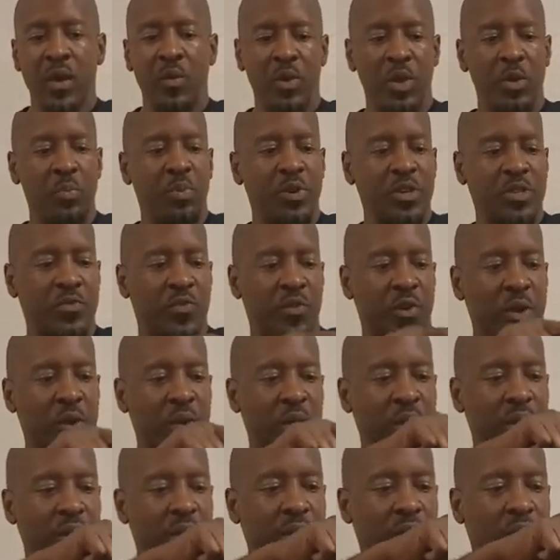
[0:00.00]
When you push
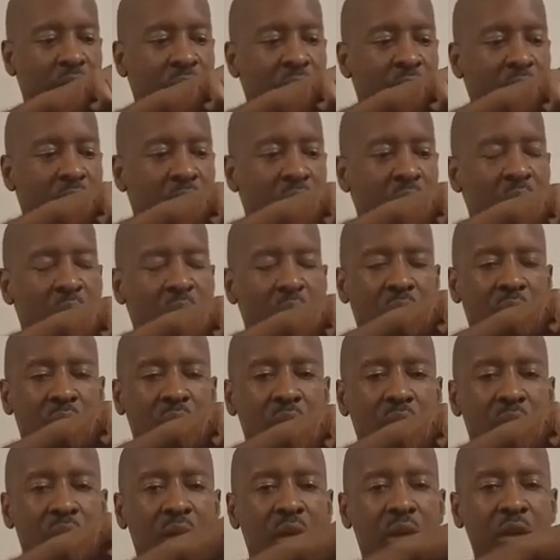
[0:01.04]
forward, you
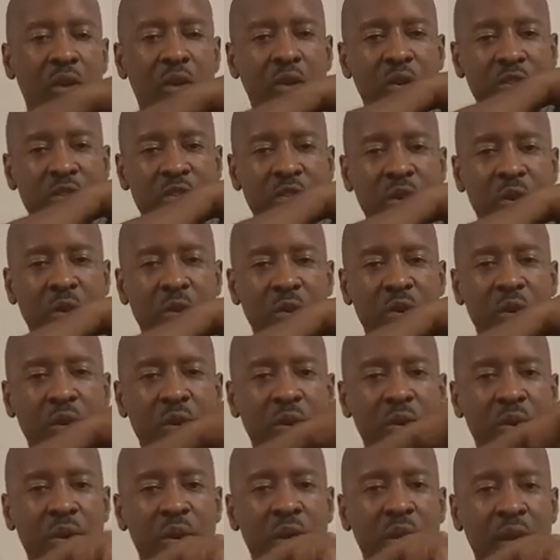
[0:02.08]
want your
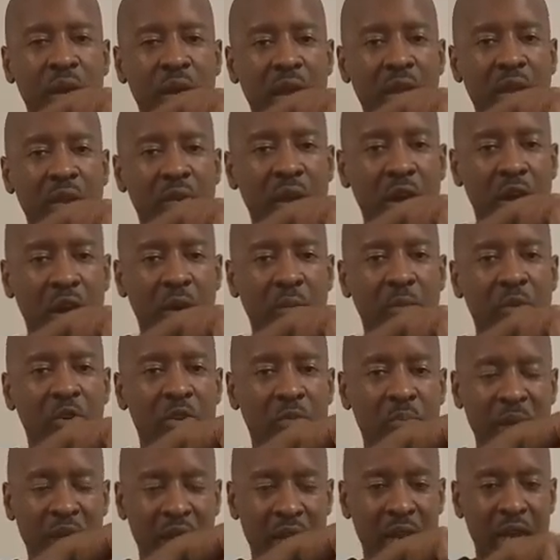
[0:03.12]
shoulder and your elbow
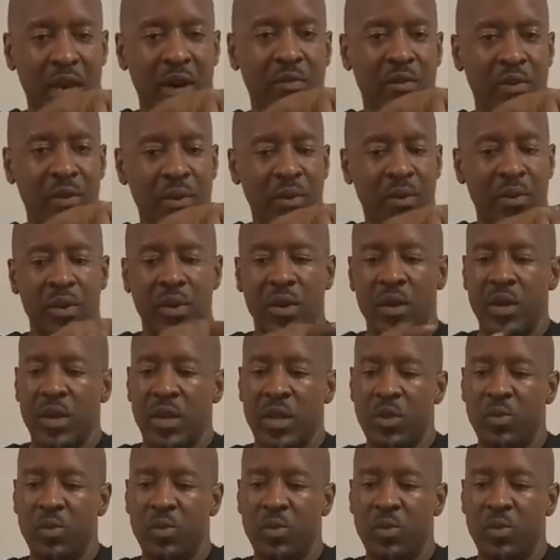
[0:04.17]
to be level.